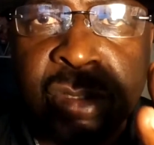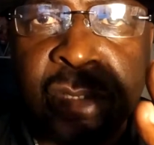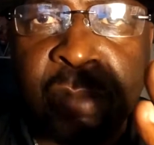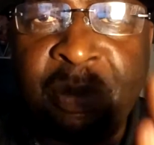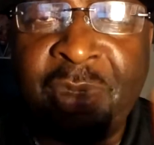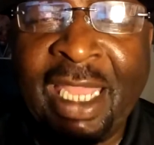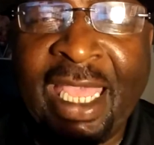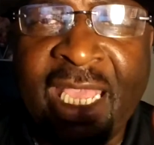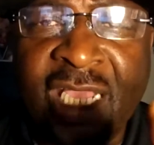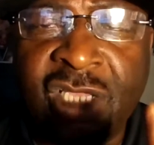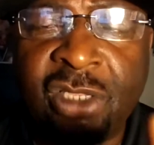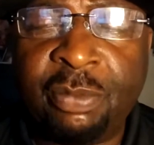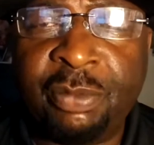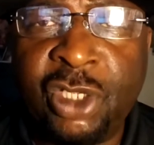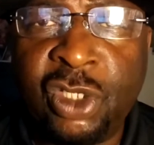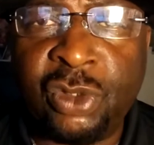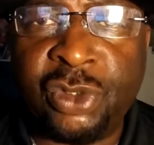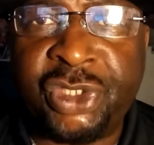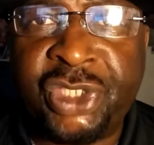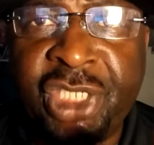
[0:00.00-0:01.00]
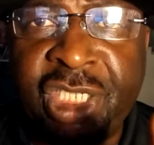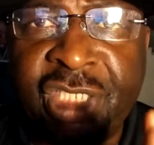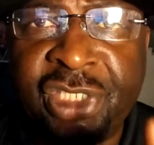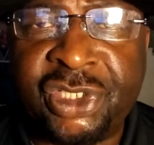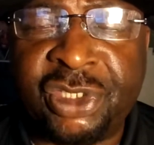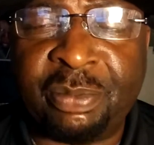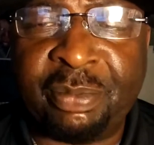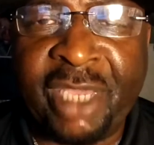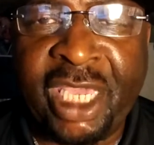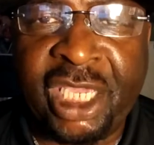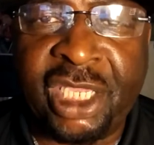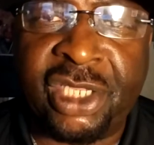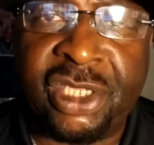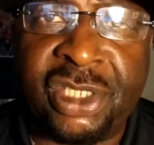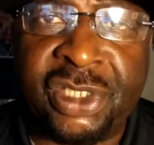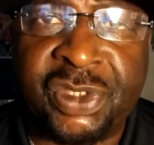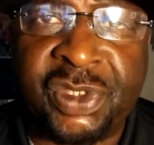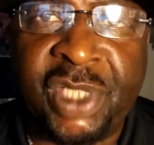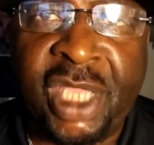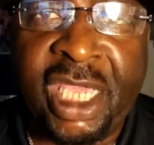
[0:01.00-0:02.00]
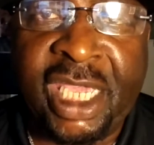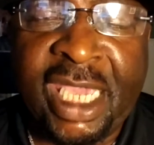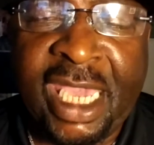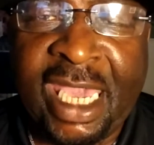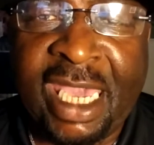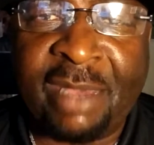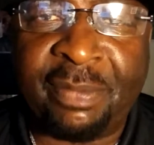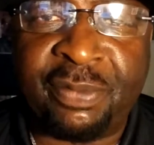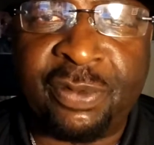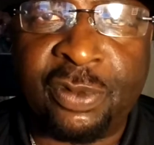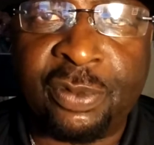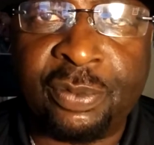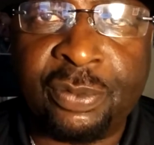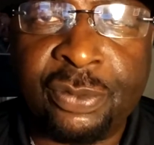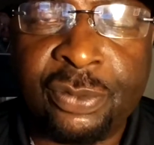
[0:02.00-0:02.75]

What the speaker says: the black community into making this thing happen.